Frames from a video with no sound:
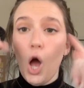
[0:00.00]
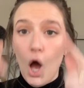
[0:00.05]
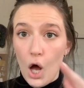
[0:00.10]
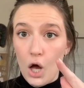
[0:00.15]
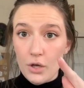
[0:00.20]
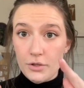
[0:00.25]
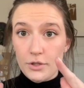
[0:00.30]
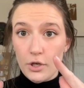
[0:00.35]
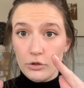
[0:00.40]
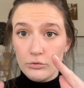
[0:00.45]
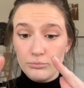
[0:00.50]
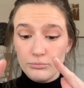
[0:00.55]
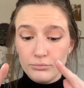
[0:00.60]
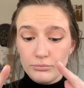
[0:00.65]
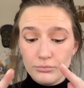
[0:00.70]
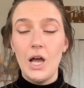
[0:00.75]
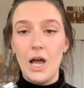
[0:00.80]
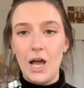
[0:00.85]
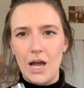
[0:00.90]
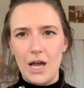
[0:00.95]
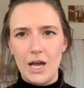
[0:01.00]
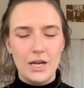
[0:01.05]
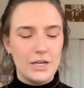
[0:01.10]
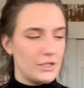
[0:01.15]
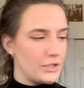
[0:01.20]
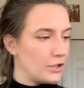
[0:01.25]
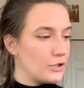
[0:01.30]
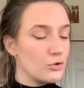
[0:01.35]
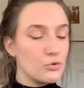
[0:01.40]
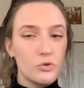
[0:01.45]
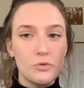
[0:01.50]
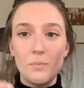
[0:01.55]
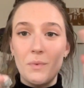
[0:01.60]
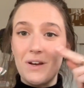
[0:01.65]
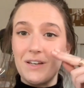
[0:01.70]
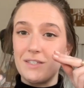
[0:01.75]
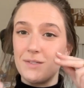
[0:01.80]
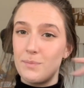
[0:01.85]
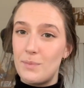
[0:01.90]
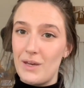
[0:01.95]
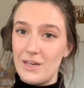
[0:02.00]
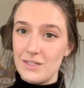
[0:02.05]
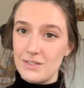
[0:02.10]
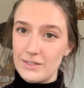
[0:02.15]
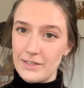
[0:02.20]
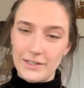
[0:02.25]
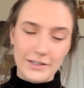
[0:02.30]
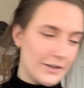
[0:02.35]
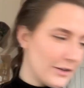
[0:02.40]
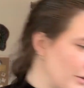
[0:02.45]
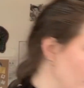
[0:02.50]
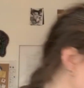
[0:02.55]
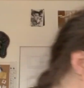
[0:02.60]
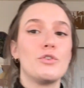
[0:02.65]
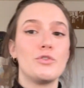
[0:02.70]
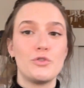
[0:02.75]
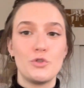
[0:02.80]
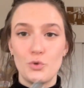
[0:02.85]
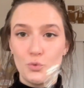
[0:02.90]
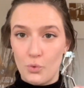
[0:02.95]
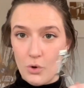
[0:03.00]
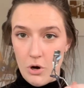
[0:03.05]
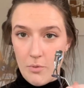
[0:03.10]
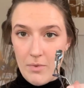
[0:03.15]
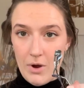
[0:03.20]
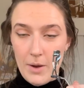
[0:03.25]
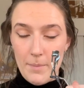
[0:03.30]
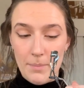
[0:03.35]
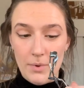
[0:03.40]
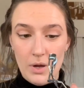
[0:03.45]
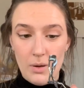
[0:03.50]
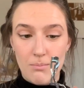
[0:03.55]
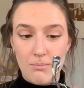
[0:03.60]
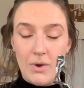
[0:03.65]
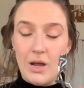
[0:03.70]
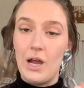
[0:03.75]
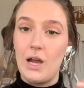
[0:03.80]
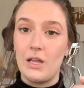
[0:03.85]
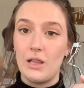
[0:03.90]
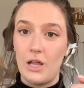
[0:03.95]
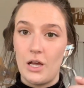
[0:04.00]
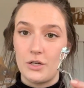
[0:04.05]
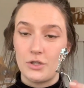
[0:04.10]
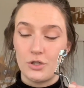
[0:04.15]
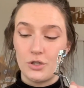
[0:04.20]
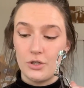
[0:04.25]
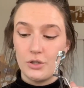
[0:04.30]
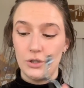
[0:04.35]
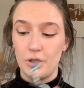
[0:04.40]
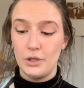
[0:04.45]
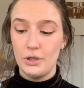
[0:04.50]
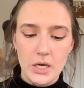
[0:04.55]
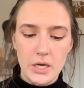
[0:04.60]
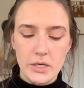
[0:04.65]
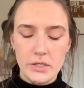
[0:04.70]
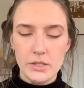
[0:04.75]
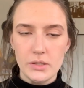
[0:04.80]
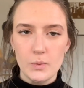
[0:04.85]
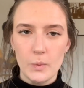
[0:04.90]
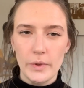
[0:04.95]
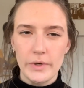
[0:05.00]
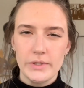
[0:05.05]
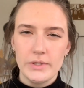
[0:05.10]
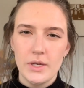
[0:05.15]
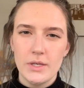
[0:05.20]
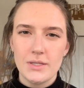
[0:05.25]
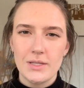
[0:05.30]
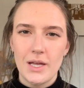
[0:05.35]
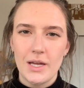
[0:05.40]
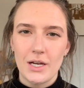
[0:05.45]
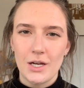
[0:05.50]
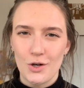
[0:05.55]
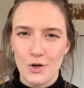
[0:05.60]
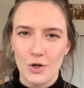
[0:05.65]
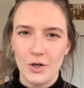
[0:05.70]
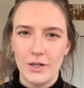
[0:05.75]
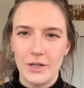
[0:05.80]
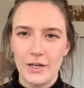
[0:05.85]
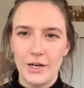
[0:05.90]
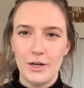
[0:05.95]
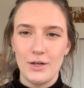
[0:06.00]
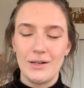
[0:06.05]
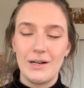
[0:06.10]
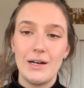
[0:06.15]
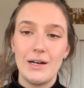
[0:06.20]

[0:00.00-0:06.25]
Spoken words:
Also, I use my space heater to warm up my eyelash curler. It just works as like a curling iron